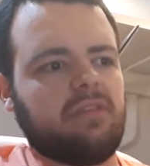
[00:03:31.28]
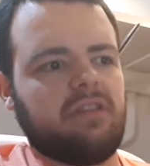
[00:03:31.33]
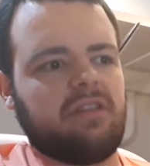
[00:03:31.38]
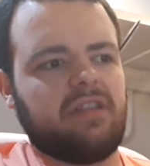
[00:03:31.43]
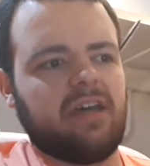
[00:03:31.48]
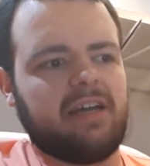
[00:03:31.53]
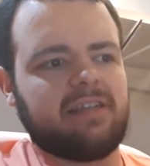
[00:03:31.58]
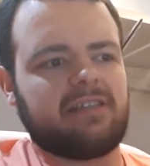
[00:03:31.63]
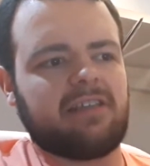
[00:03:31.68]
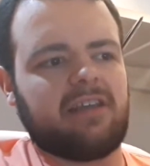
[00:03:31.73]

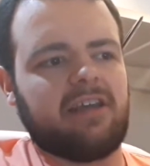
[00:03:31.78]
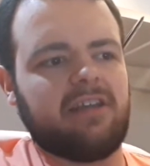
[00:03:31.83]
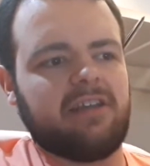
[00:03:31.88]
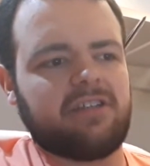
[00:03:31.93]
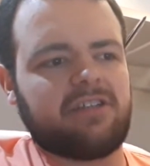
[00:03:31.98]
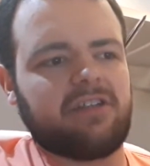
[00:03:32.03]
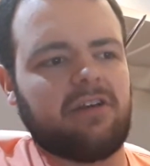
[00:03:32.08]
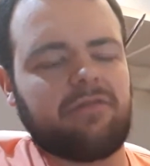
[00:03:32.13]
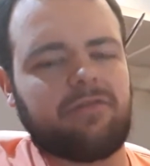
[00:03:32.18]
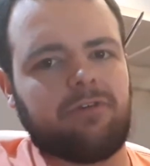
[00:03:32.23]
That's the kind of
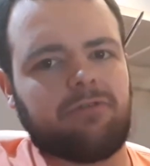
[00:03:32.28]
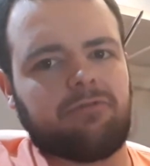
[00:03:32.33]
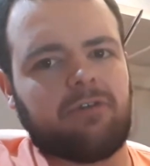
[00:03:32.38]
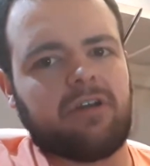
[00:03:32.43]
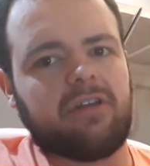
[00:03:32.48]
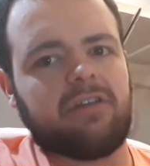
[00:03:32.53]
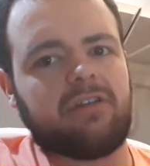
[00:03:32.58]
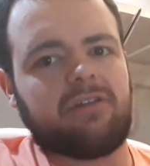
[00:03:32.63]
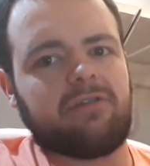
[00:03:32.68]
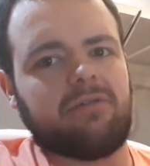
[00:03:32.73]
stuff you'll
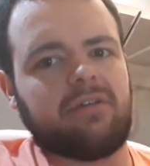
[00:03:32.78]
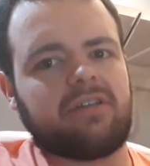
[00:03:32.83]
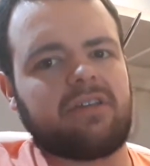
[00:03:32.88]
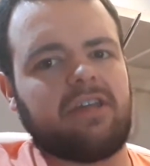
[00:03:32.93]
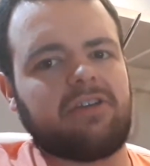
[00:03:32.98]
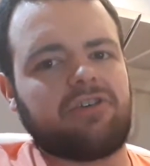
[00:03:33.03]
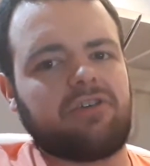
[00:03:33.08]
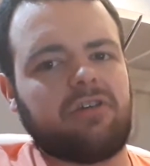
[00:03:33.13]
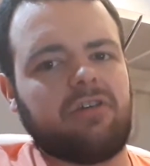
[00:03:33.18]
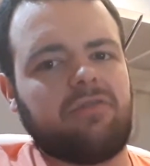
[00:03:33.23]
run into.
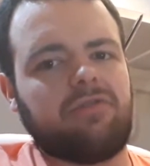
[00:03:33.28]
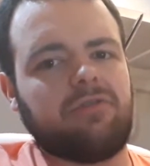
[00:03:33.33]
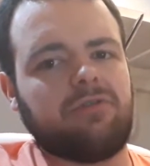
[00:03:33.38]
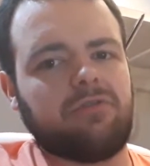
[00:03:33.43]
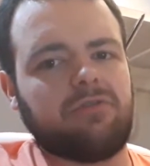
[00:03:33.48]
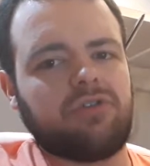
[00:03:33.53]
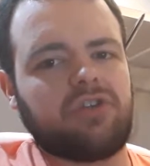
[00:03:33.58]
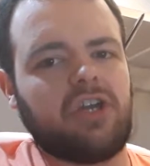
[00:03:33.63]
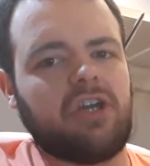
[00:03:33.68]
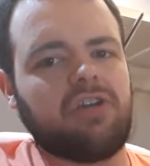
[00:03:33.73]
Essentially, if you
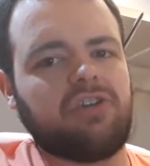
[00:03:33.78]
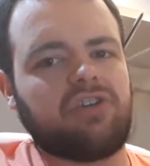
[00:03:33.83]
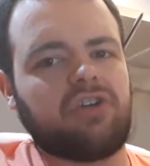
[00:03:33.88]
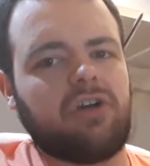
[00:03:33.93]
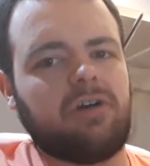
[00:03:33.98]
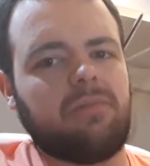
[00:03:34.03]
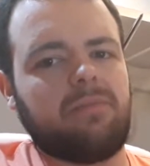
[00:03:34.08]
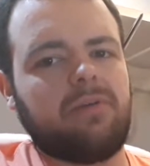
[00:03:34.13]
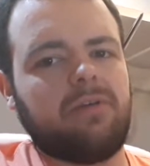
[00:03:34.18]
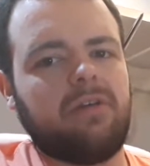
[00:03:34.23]
don't change
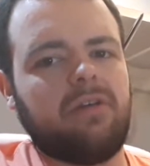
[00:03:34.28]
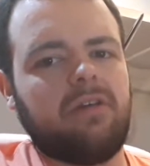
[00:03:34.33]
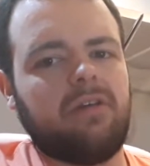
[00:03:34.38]
up